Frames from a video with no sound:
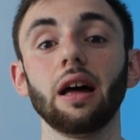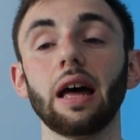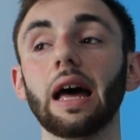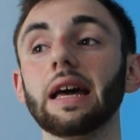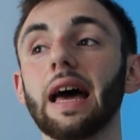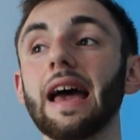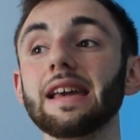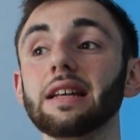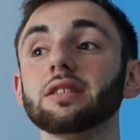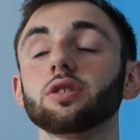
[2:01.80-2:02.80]
I
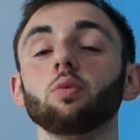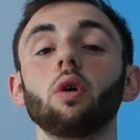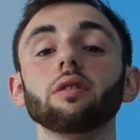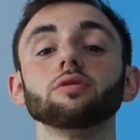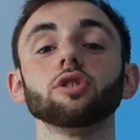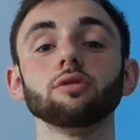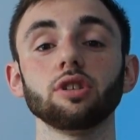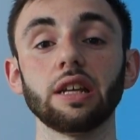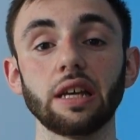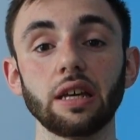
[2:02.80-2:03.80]
ate to what I would
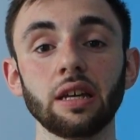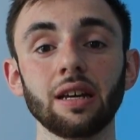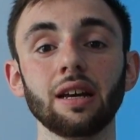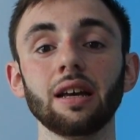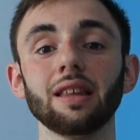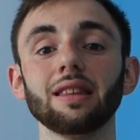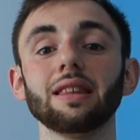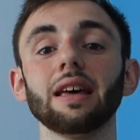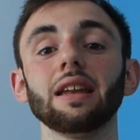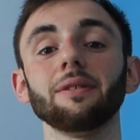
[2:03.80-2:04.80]
usually eat.
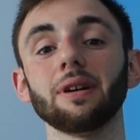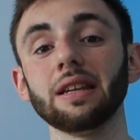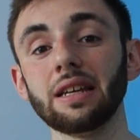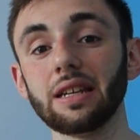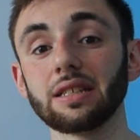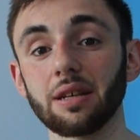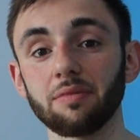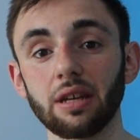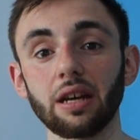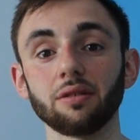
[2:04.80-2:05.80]
Then if I needed
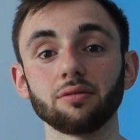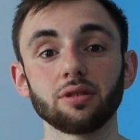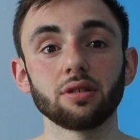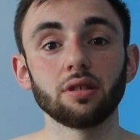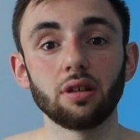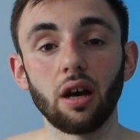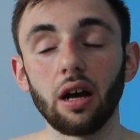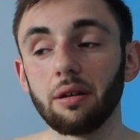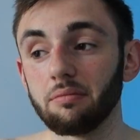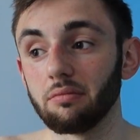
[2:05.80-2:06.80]
something else,
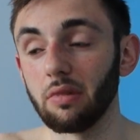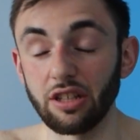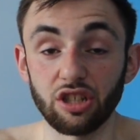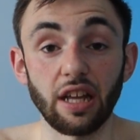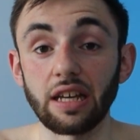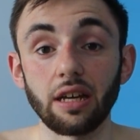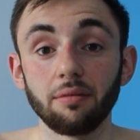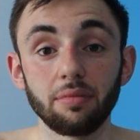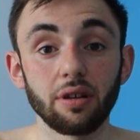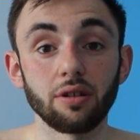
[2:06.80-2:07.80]
I just ate
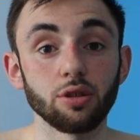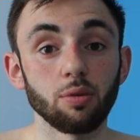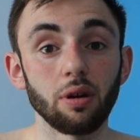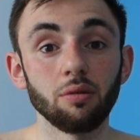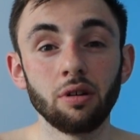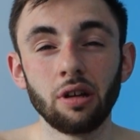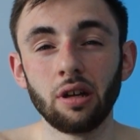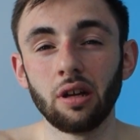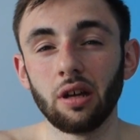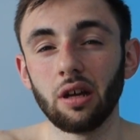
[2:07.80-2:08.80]
it because, well,
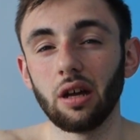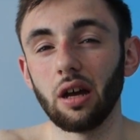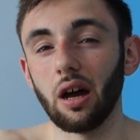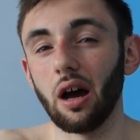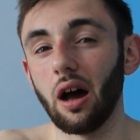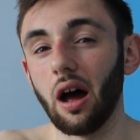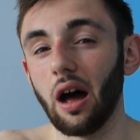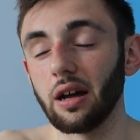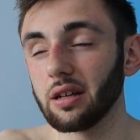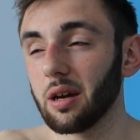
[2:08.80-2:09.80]

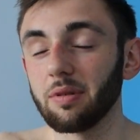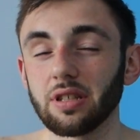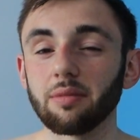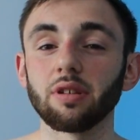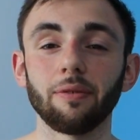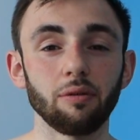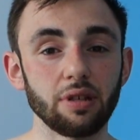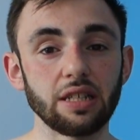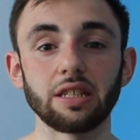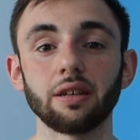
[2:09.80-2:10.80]
a couple of times I
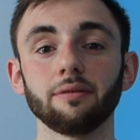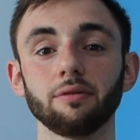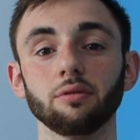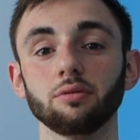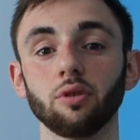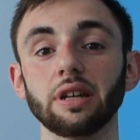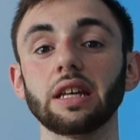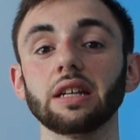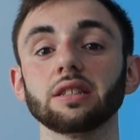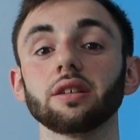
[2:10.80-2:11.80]
felt dizzy through not
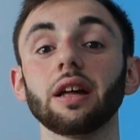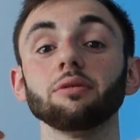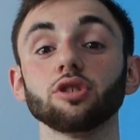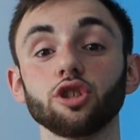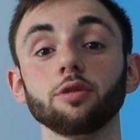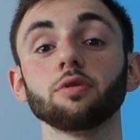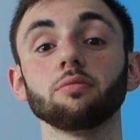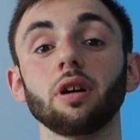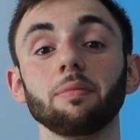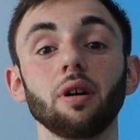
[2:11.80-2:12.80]
eating, so that was stupid
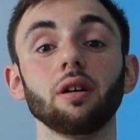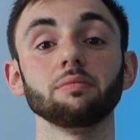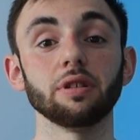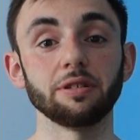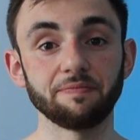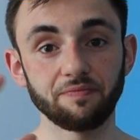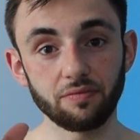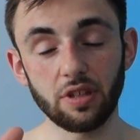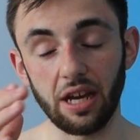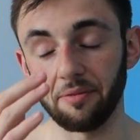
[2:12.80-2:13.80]
on my part, but
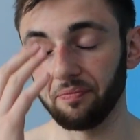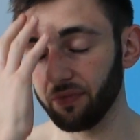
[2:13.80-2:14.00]
yeah.